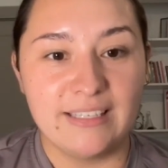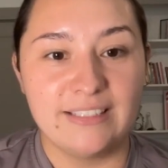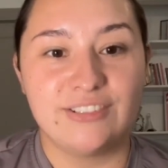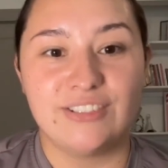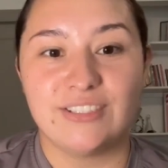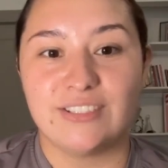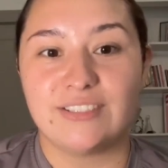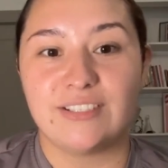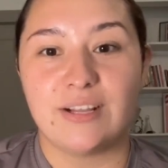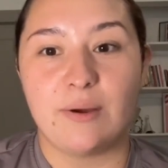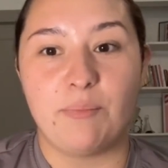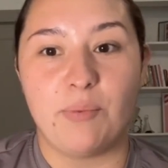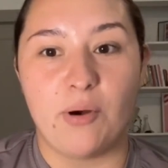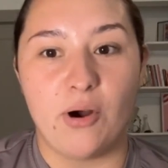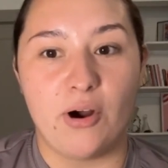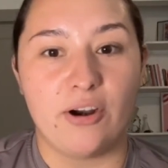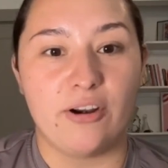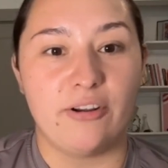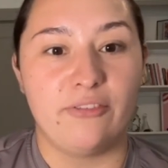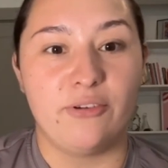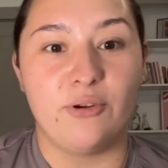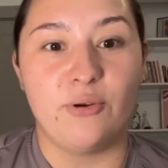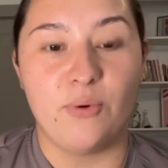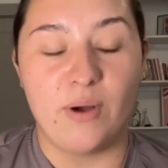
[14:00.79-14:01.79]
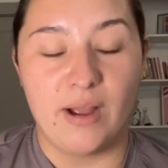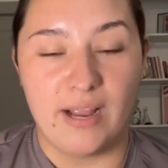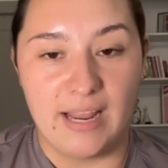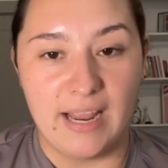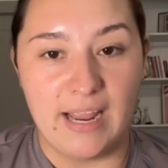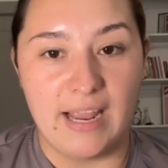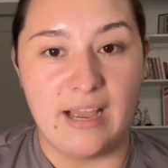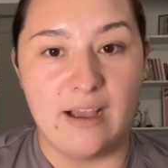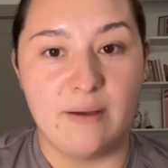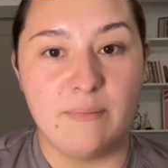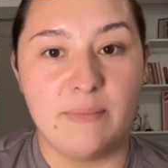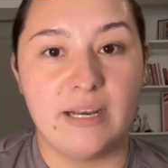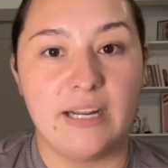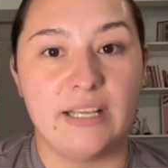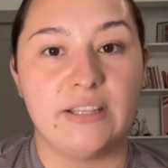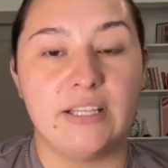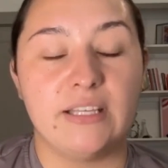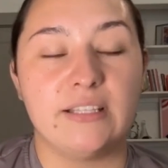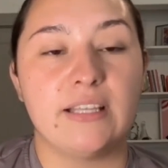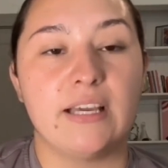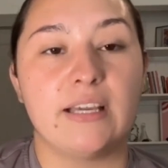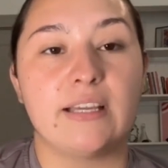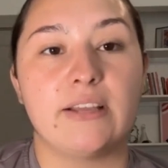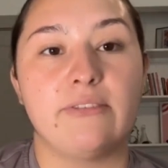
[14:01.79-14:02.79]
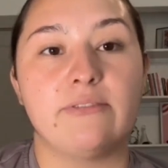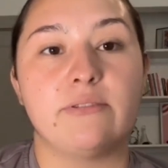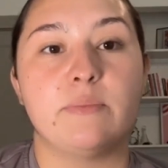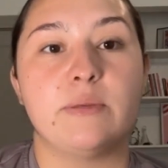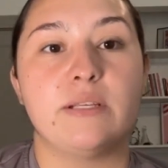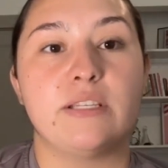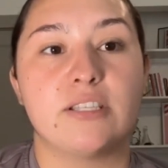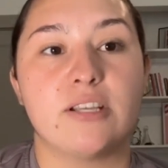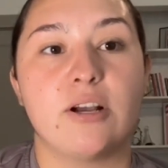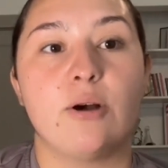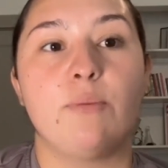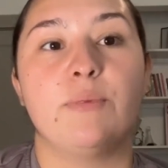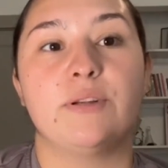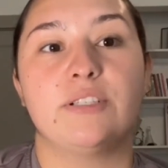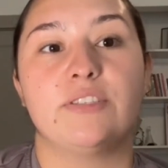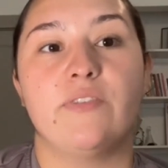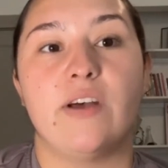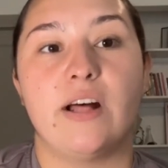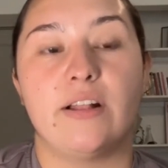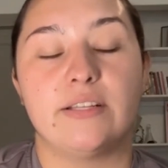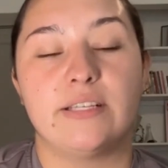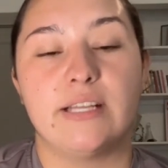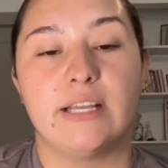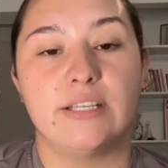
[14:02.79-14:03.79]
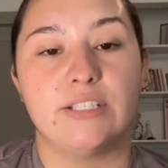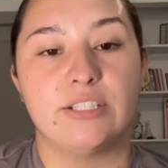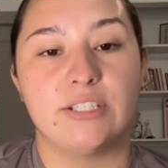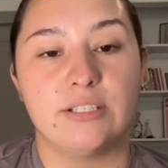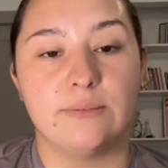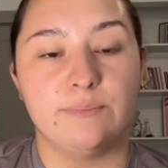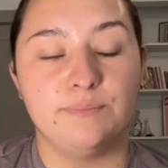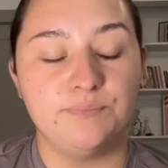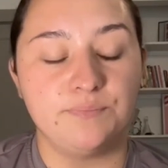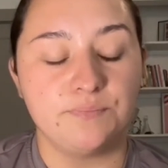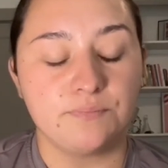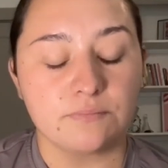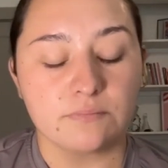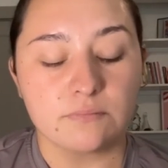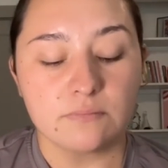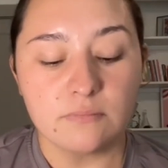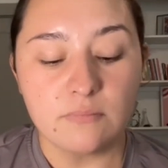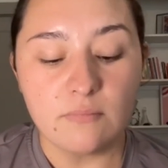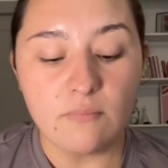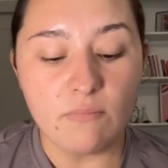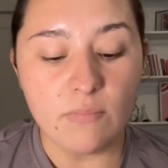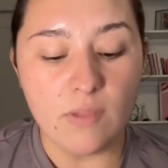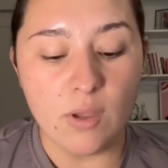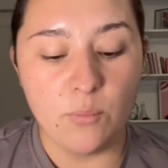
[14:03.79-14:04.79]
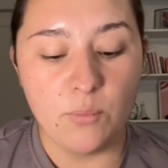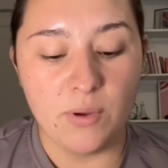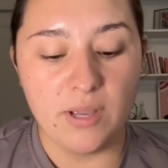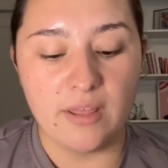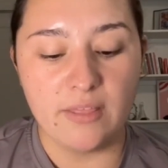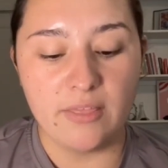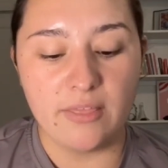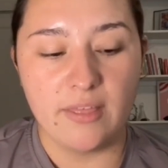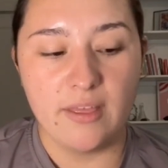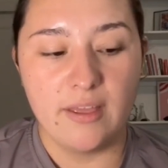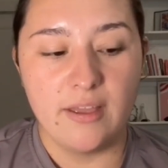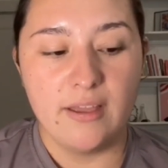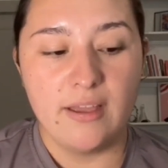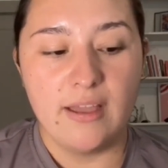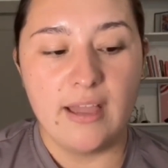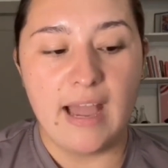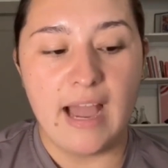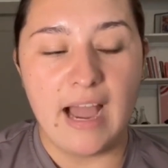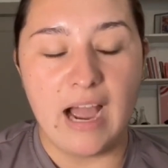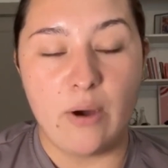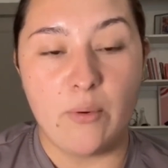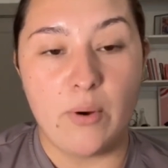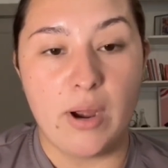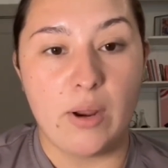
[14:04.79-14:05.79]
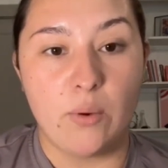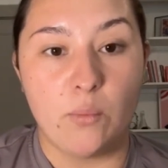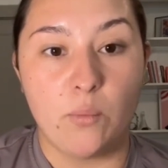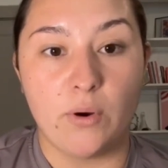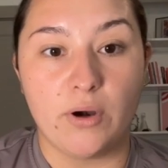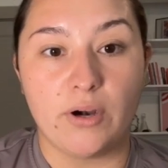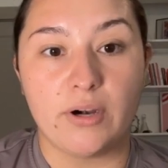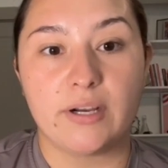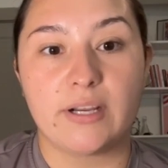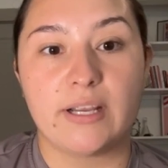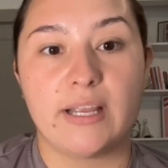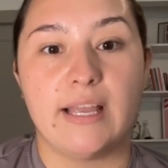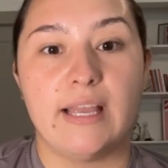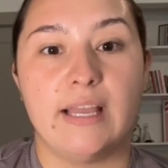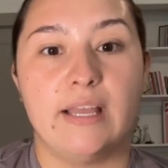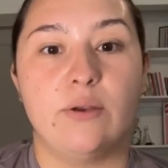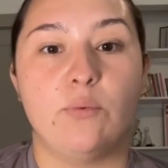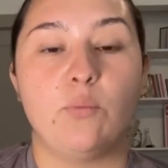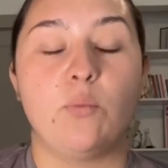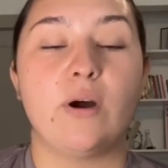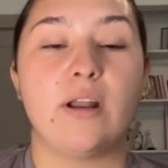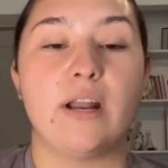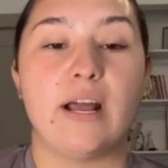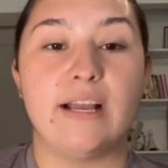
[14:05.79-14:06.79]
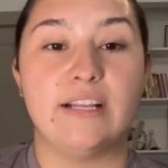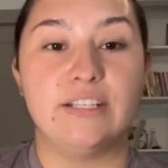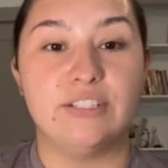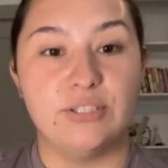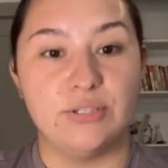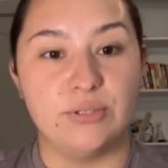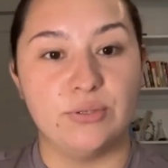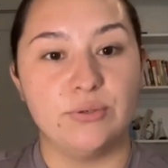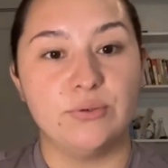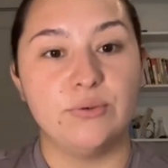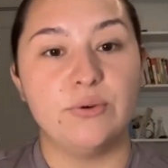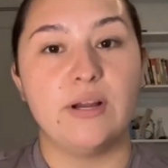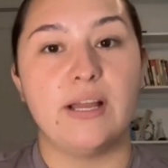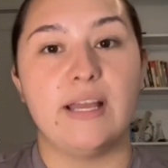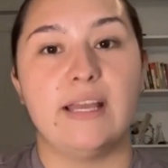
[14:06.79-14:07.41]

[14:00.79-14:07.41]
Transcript: It's just a part of who I am. And I think that gives me so much validation with how I work and what I do.